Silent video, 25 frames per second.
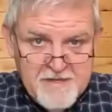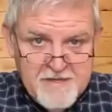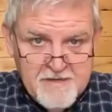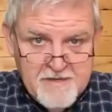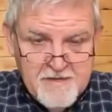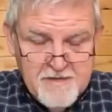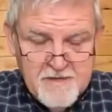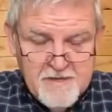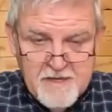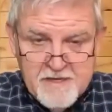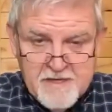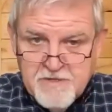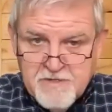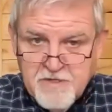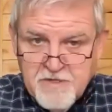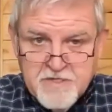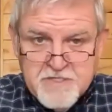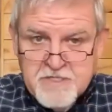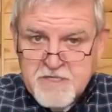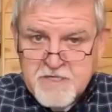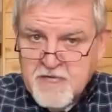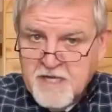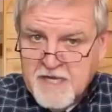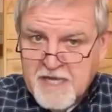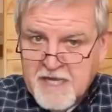and
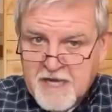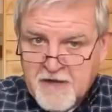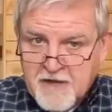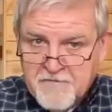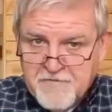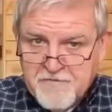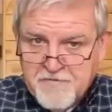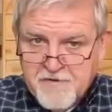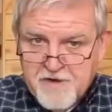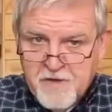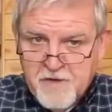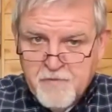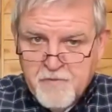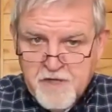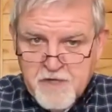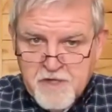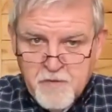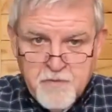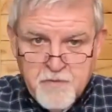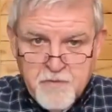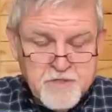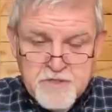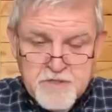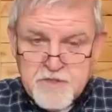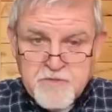doesn't allow free will.
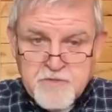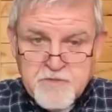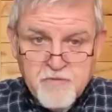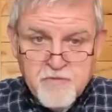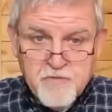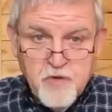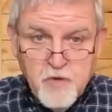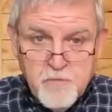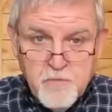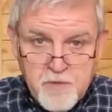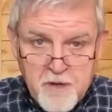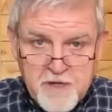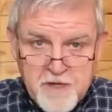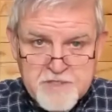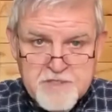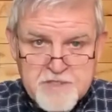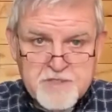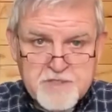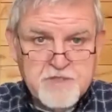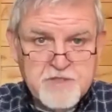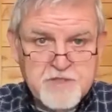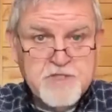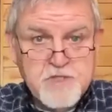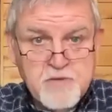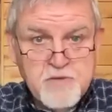We're just robots,
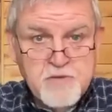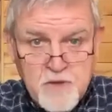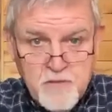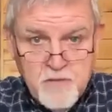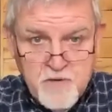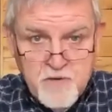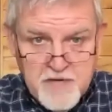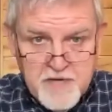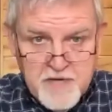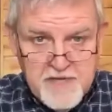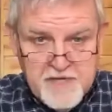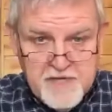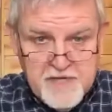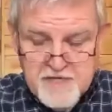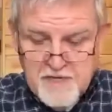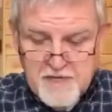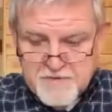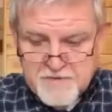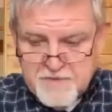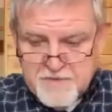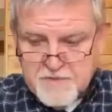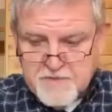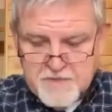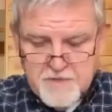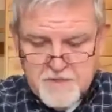just doing what he
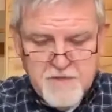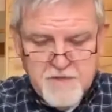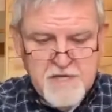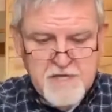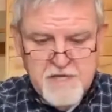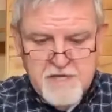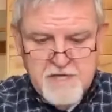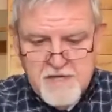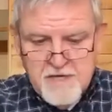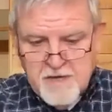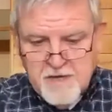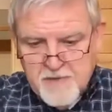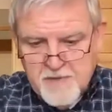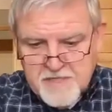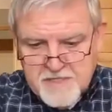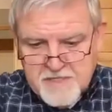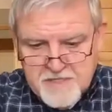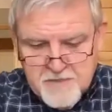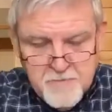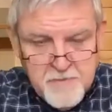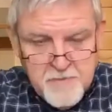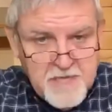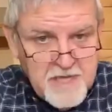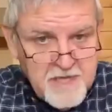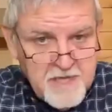tells us. I mean,
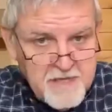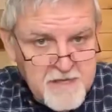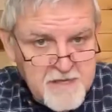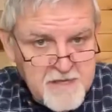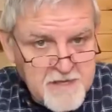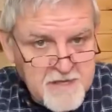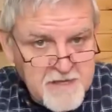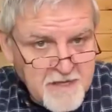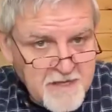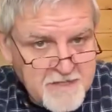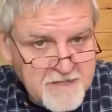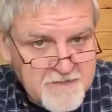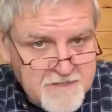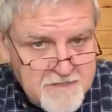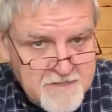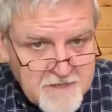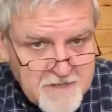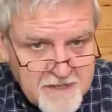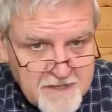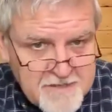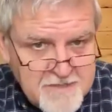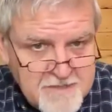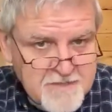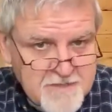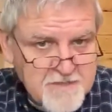to me, that's
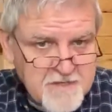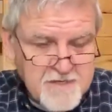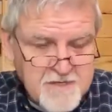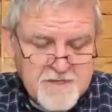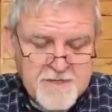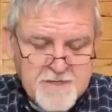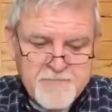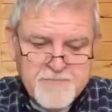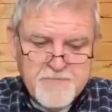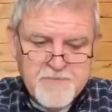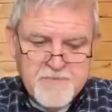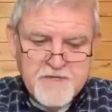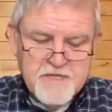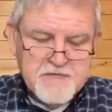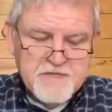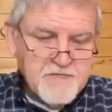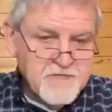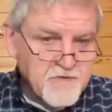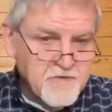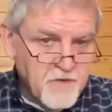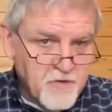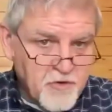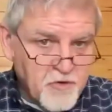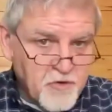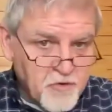that's uh, that's
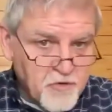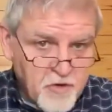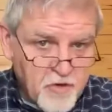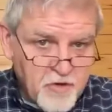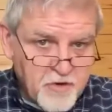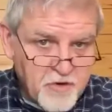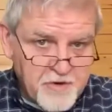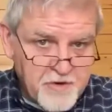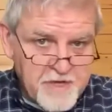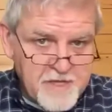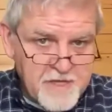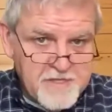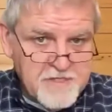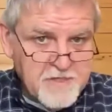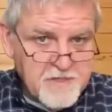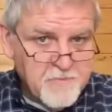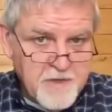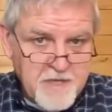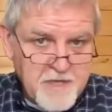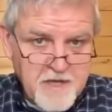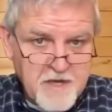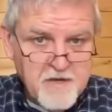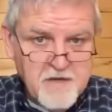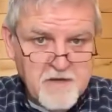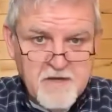no glory to
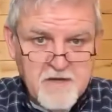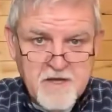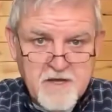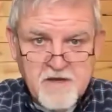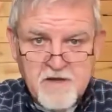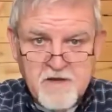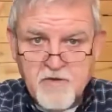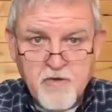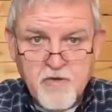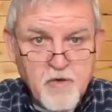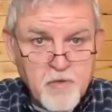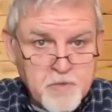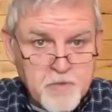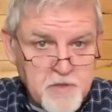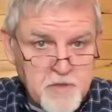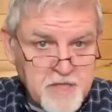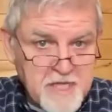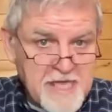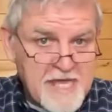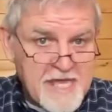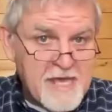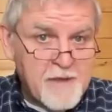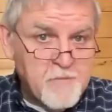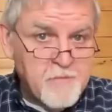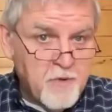be a, a, global
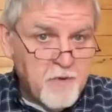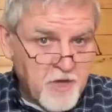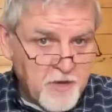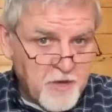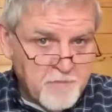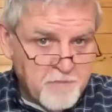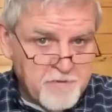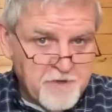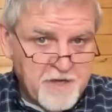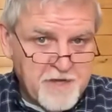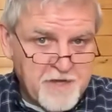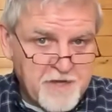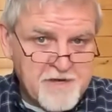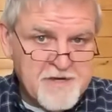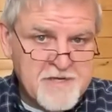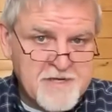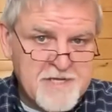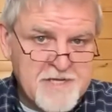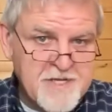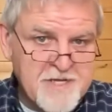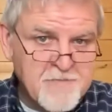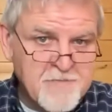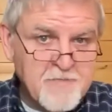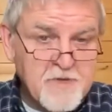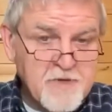Game Boy player,
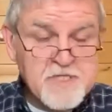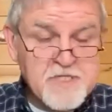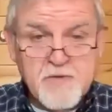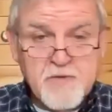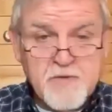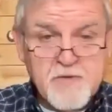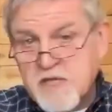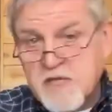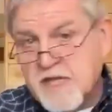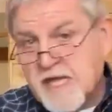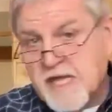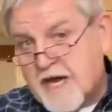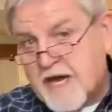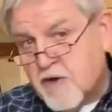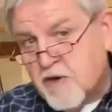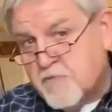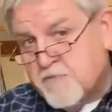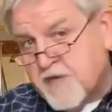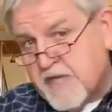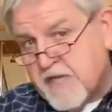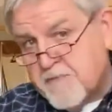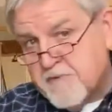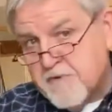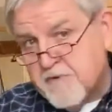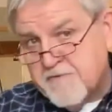but to allow
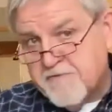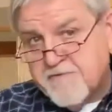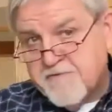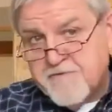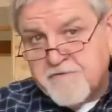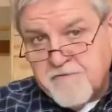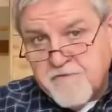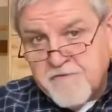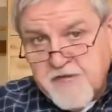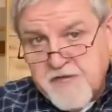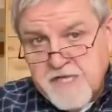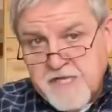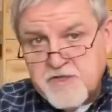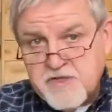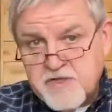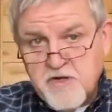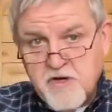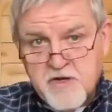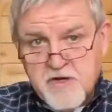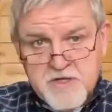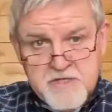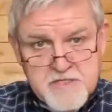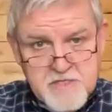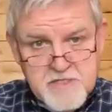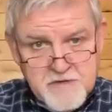people free
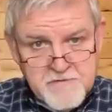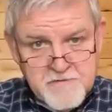choice and